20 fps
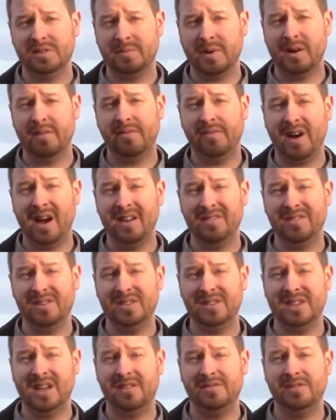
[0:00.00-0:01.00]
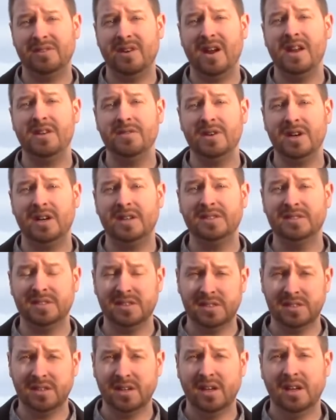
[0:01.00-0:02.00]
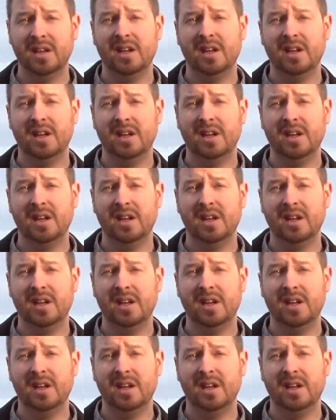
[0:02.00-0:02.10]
about 5 years after Henry Hudson